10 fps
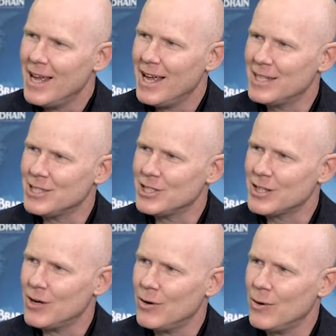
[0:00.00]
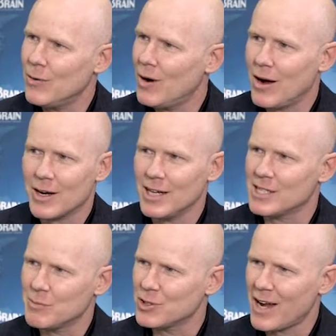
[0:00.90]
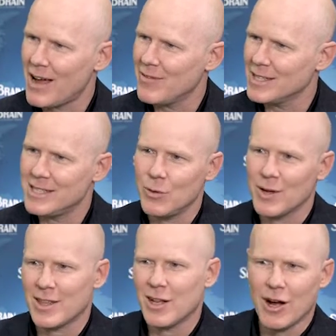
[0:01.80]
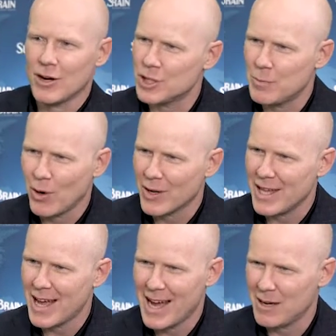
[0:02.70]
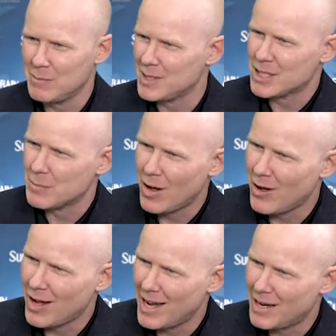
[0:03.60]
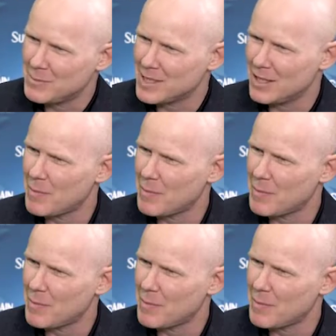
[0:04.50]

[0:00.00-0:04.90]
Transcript: And so our customers are having to deal with large, bulky items, small items.